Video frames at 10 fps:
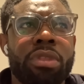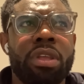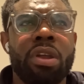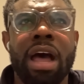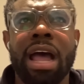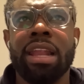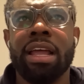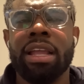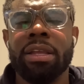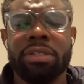
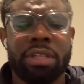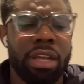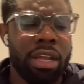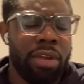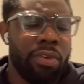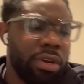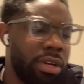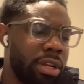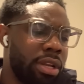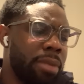highlighted earlier
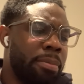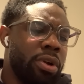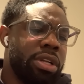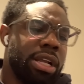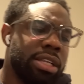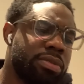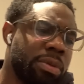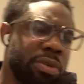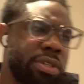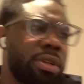on in the podcast
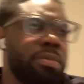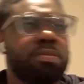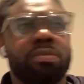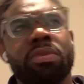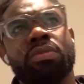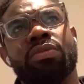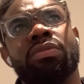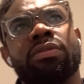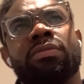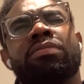when we were doing
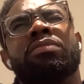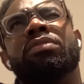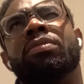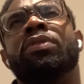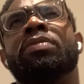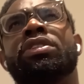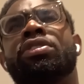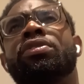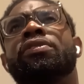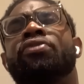probably
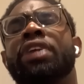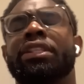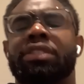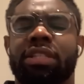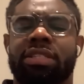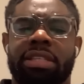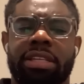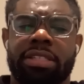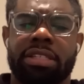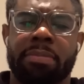2 or 3 into the
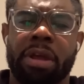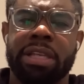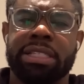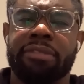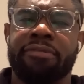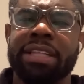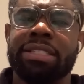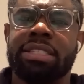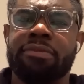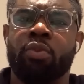season about his
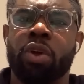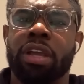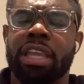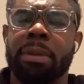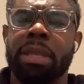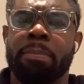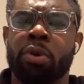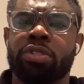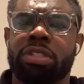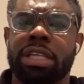defensive work he
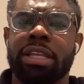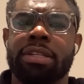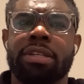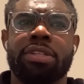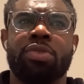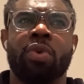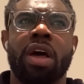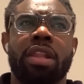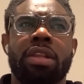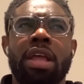puts in as
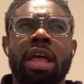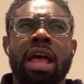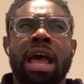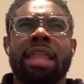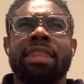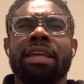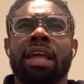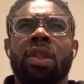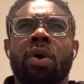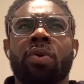well. And I think a
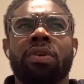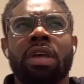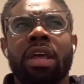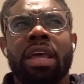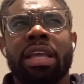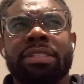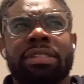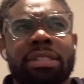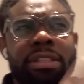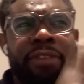lot of
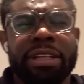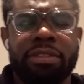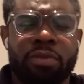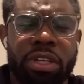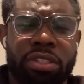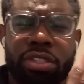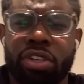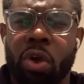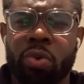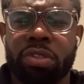his defensive work just goes